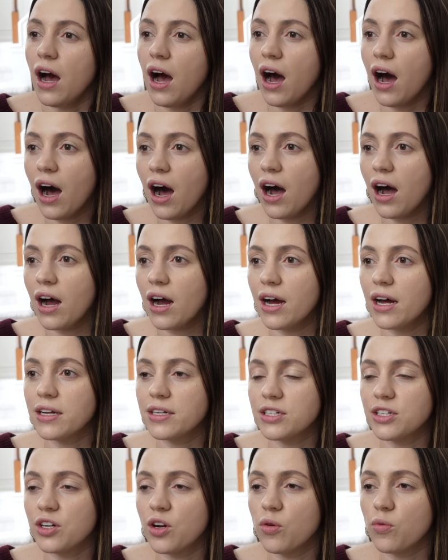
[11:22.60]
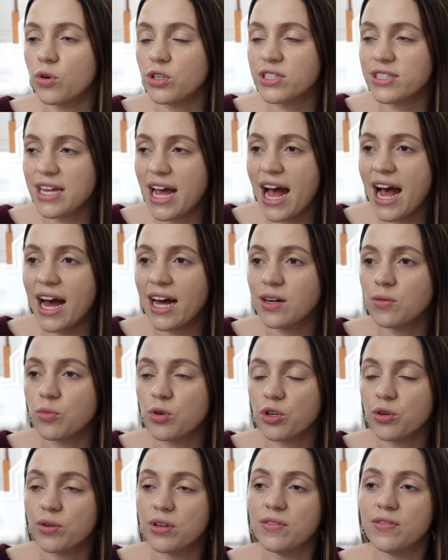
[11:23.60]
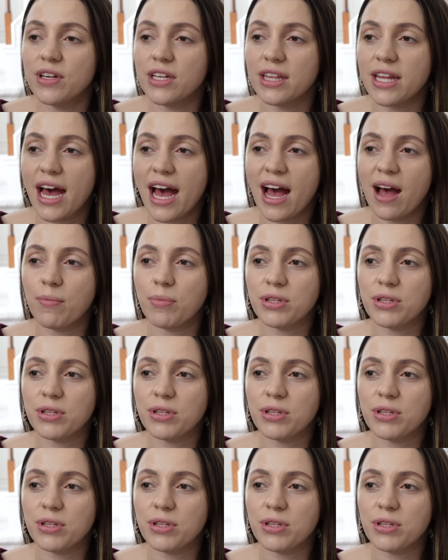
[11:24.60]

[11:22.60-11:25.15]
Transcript: odd, you know, we're sad and we're grieving that,